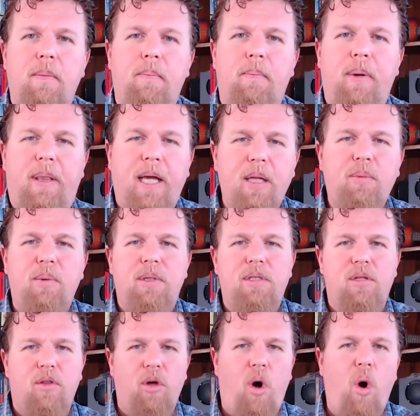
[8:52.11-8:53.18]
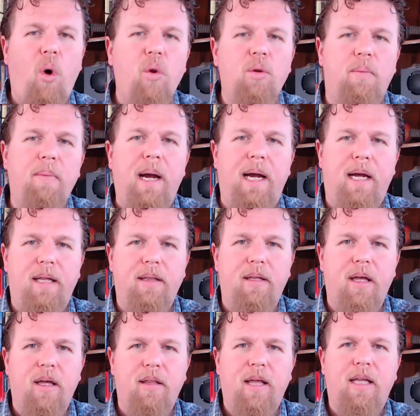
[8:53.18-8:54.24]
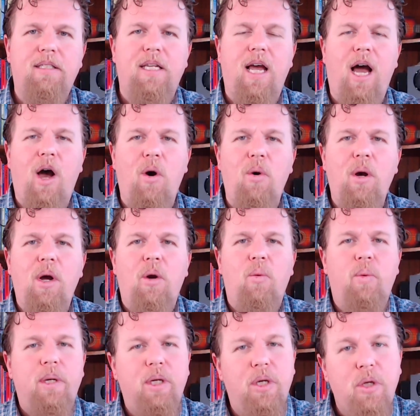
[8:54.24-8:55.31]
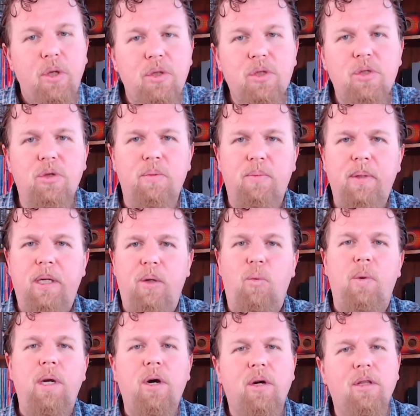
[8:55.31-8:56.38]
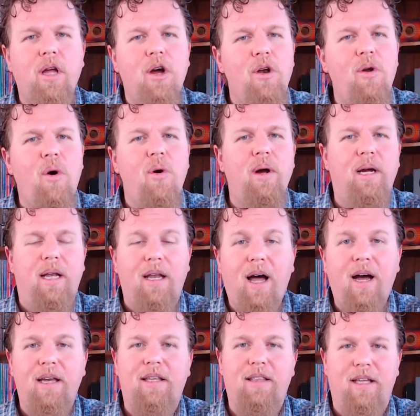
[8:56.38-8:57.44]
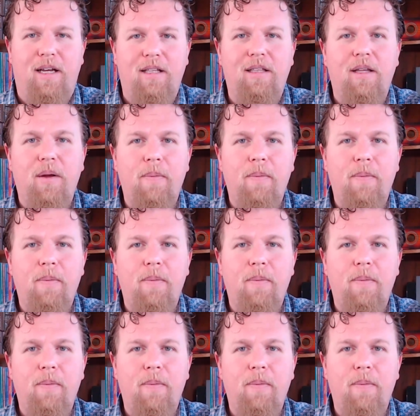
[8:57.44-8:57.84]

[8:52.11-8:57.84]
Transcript: But that was the old man. That's how we used to be. We are no longer like that.